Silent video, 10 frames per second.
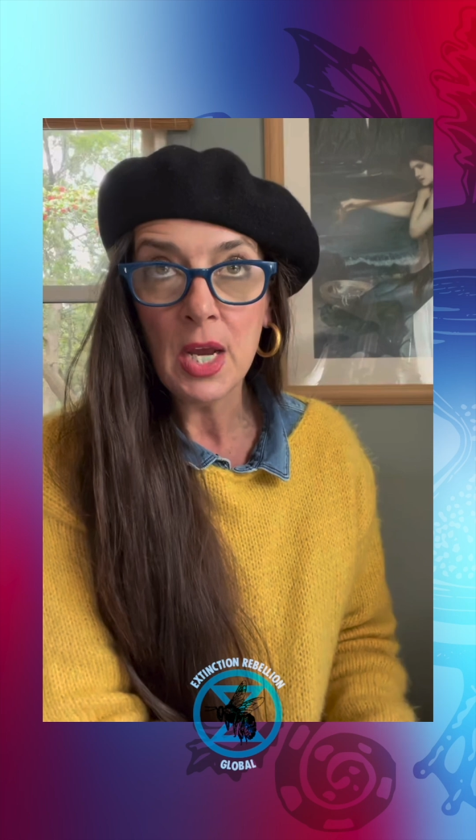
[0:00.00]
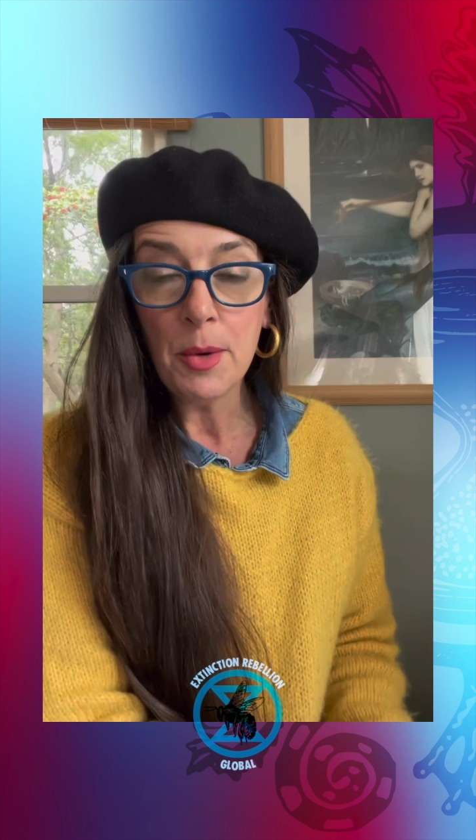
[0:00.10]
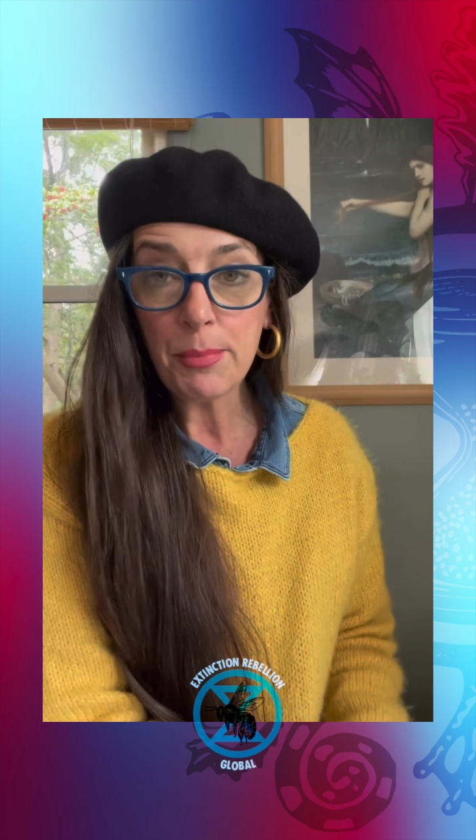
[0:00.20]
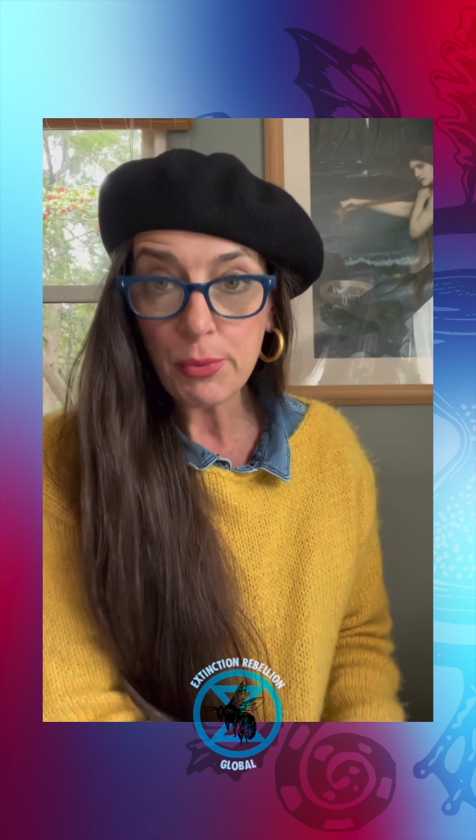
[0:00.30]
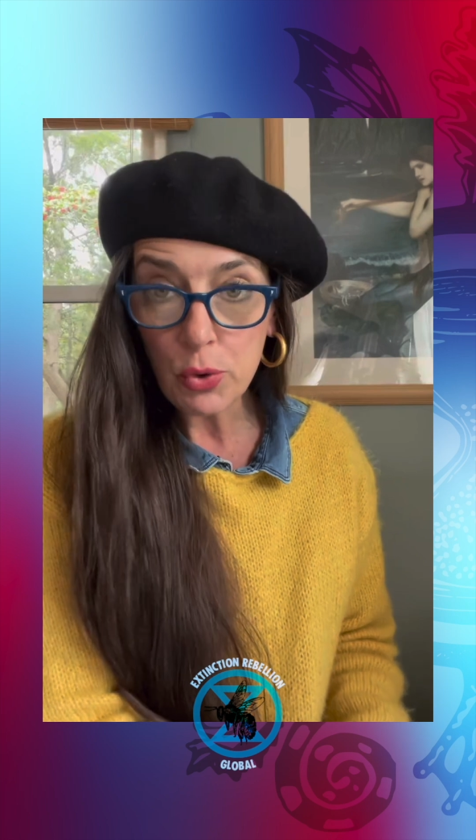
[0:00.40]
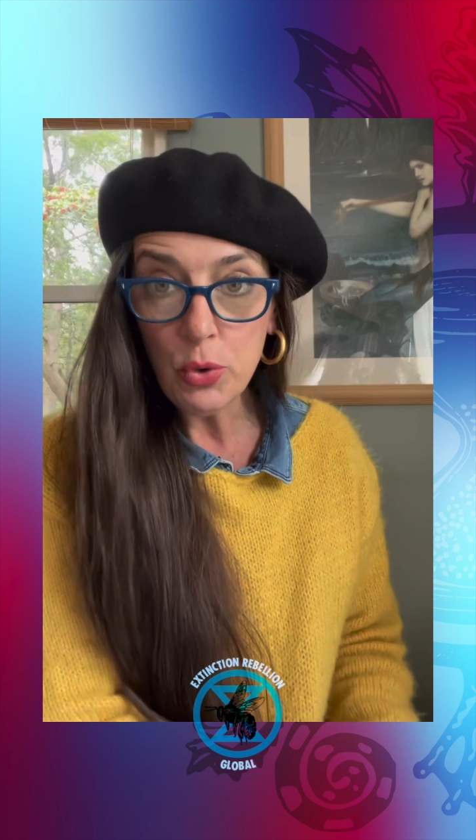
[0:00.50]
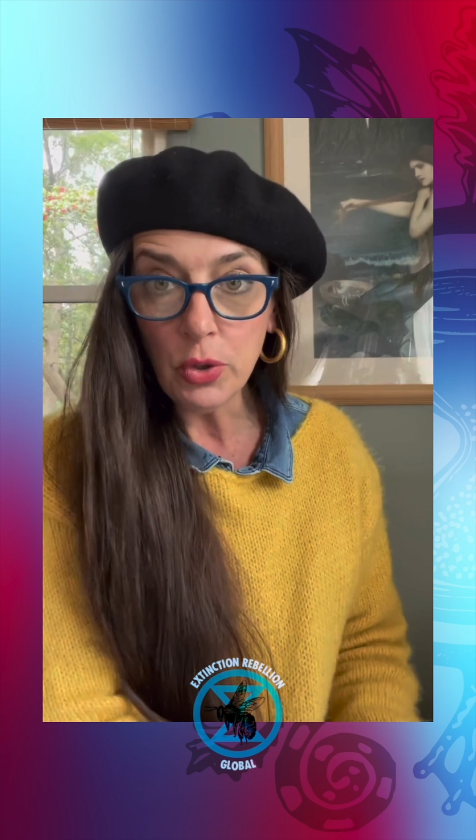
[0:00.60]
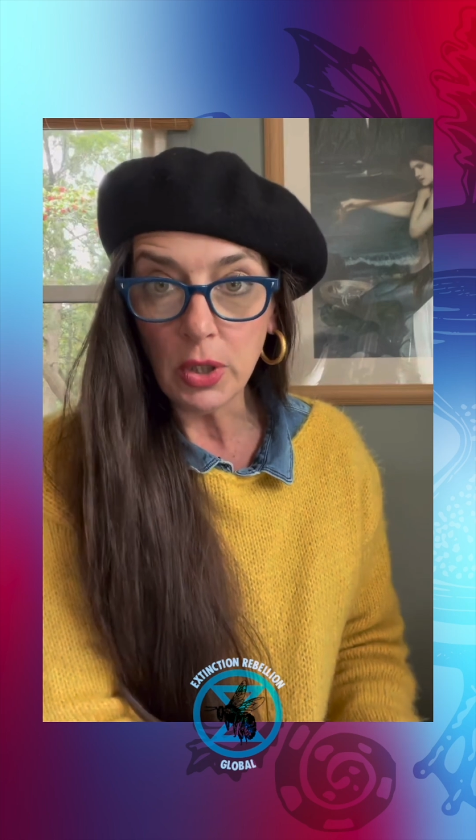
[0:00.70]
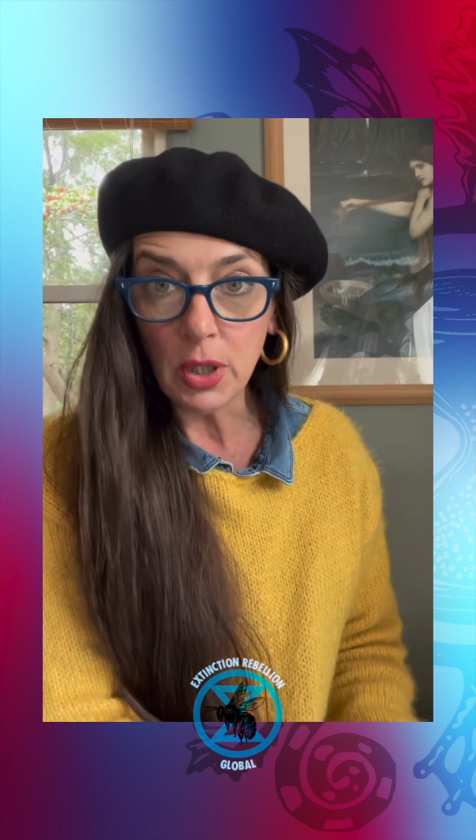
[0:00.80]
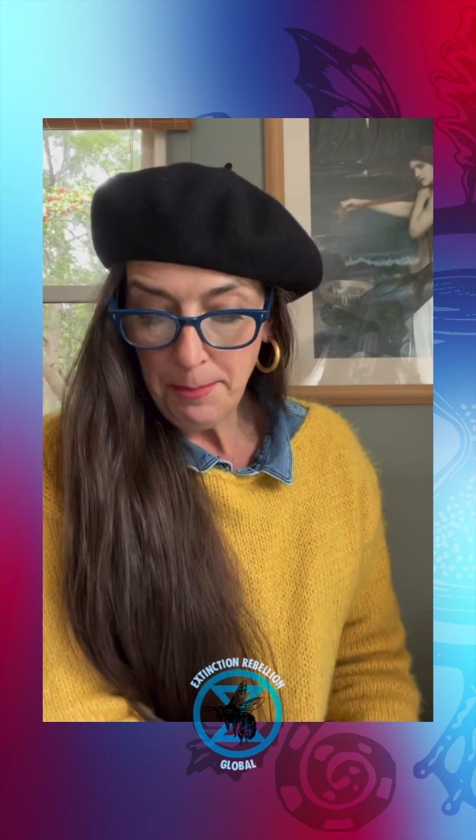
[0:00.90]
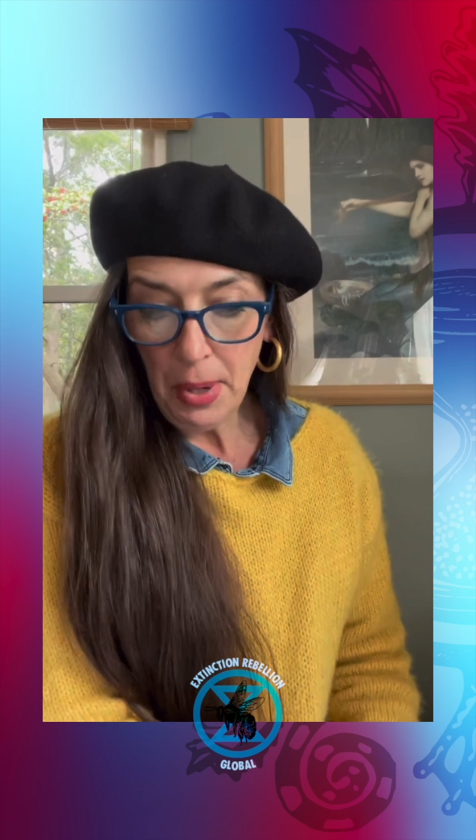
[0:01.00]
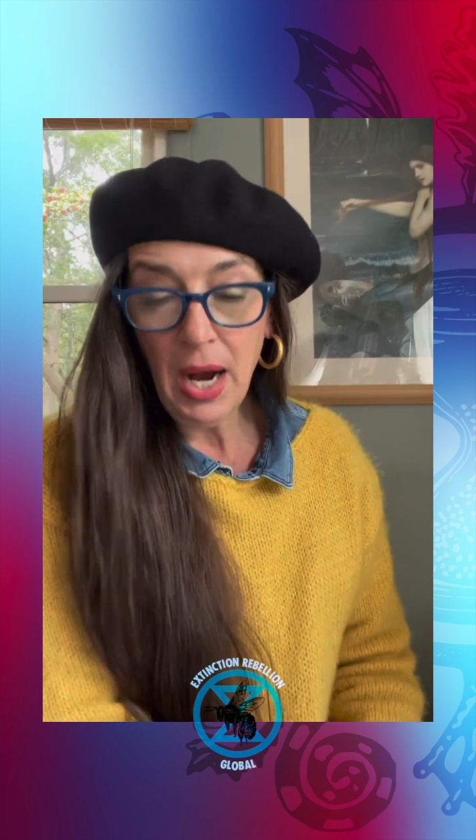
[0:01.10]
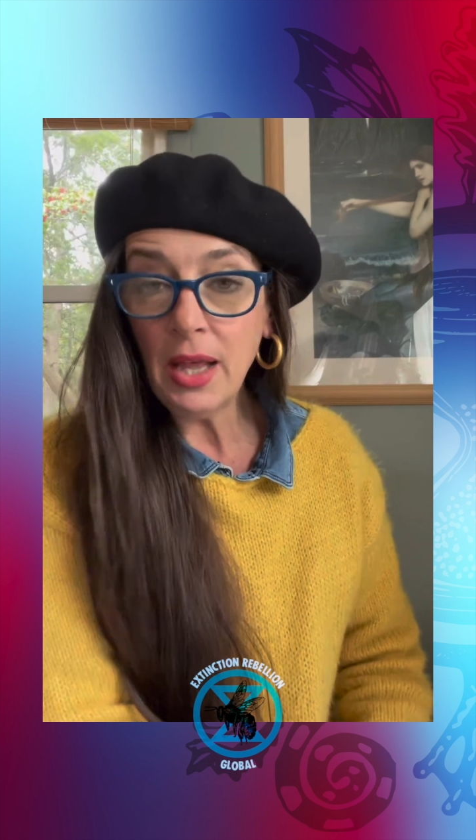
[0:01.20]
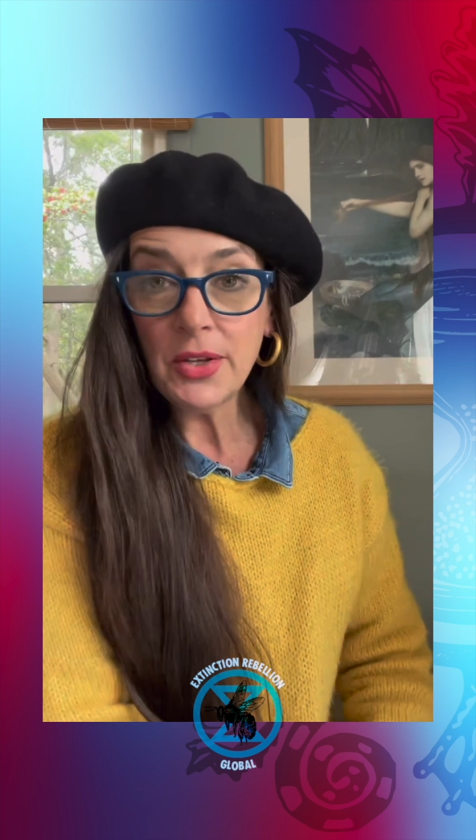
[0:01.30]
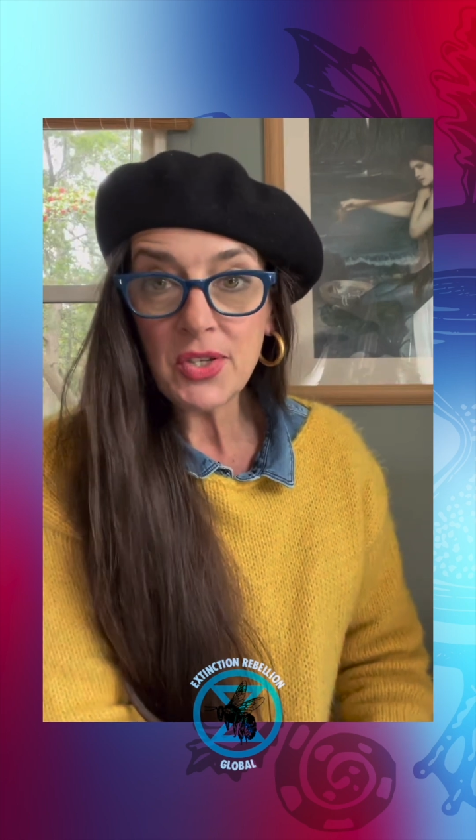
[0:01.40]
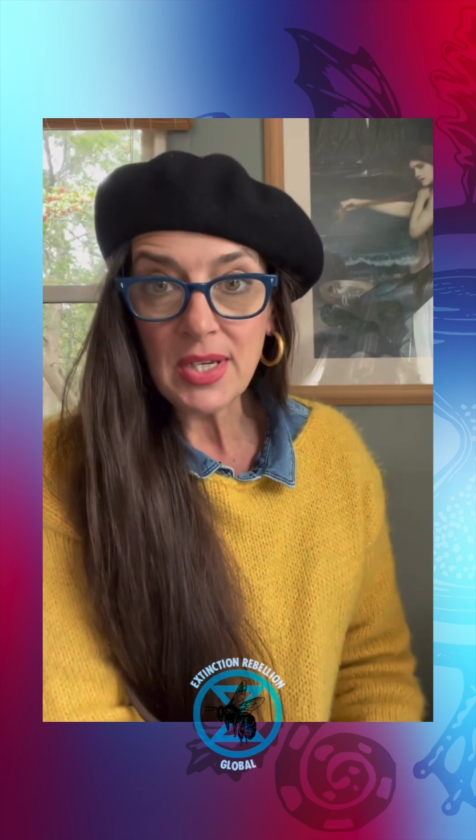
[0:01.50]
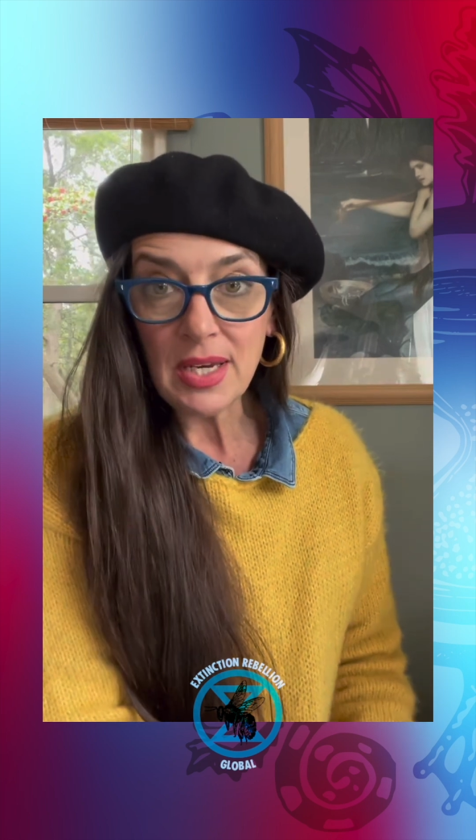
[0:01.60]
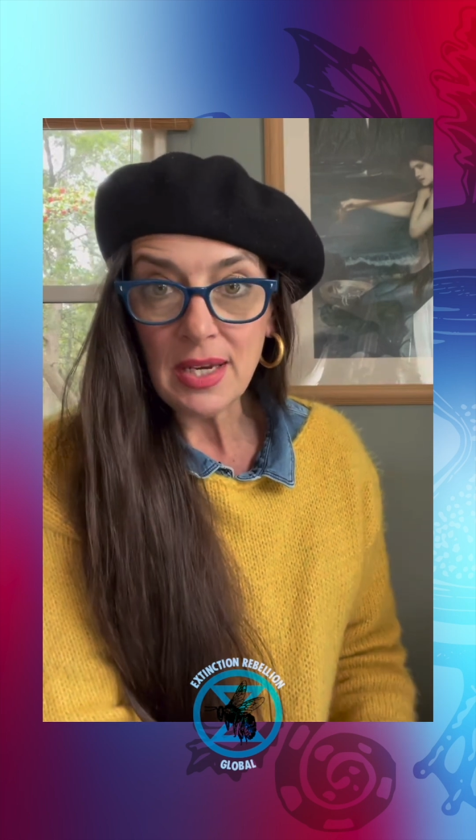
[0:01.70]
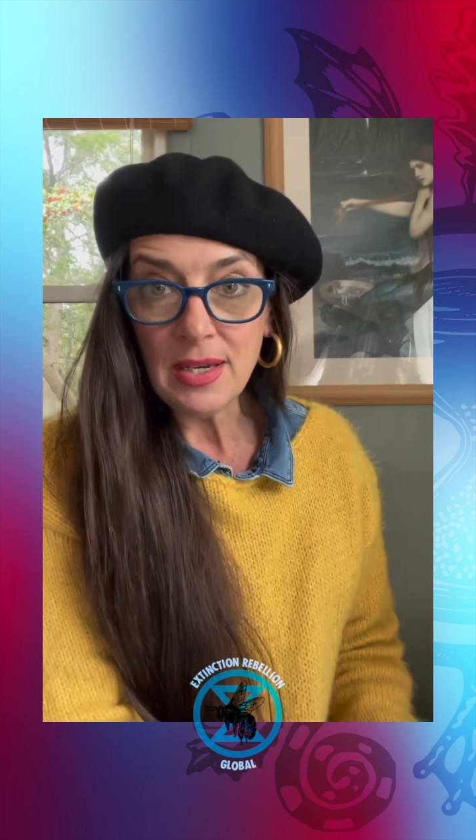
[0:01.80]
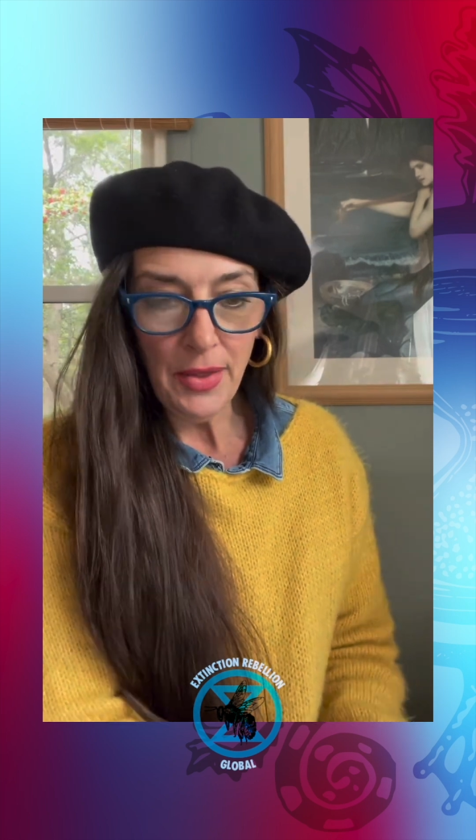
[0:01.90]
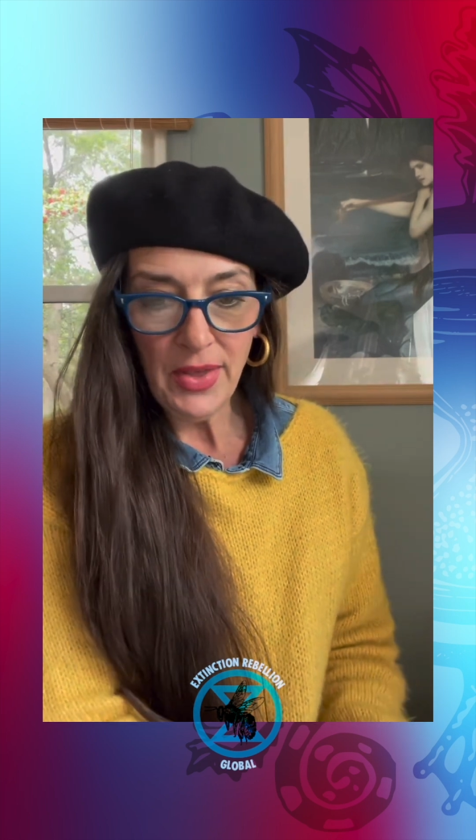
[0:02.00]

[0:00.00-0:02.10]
brutal policies